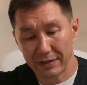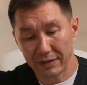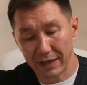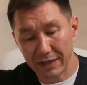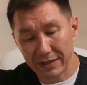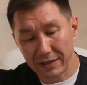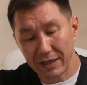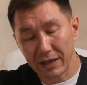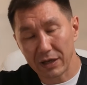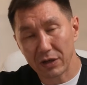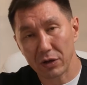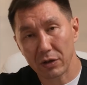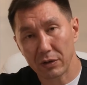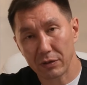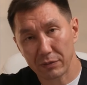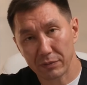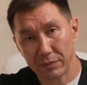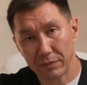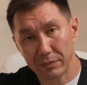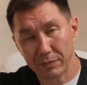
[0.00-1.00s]
right here.
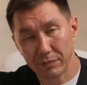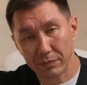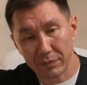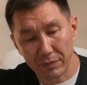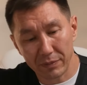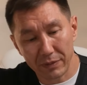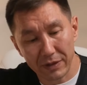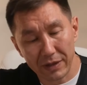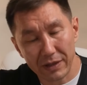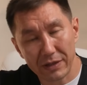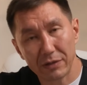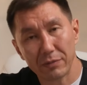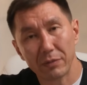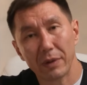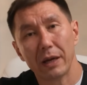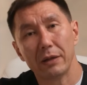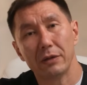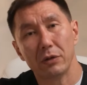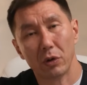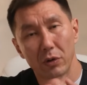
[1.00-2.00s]
This
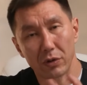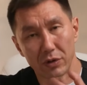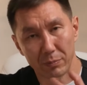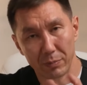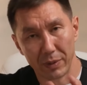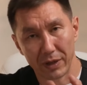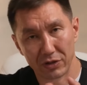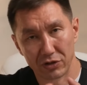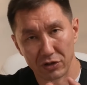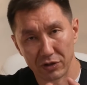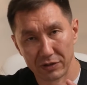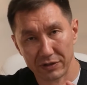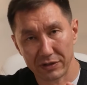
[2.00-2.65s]
valve zone, the patient